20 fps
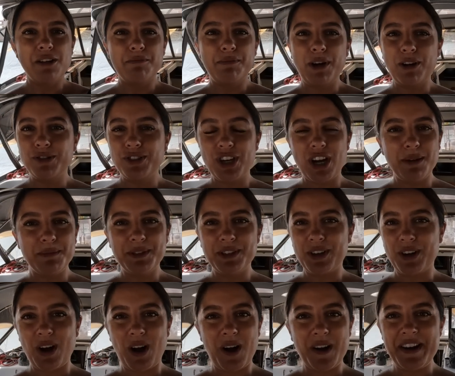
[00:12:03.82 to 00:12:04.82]
boat jobs
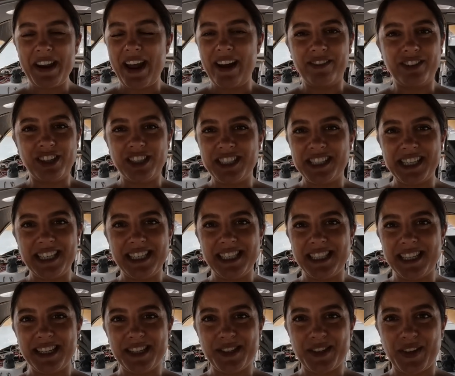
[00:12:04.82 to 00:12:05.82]
are never as
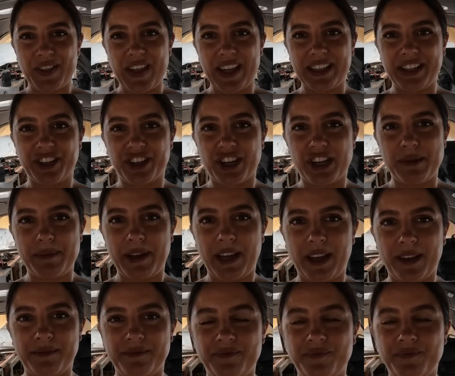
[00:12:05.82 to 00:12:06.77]
easy as you think they're gonna be.